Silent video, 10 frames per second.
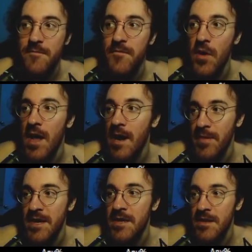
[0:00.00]
then full
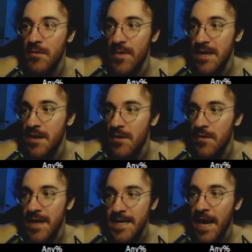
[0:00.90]
hop into the wind
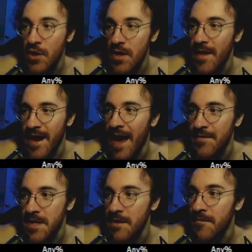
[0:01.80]
tunnel. That's actually like a
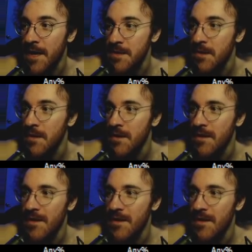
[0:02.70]
half second faster.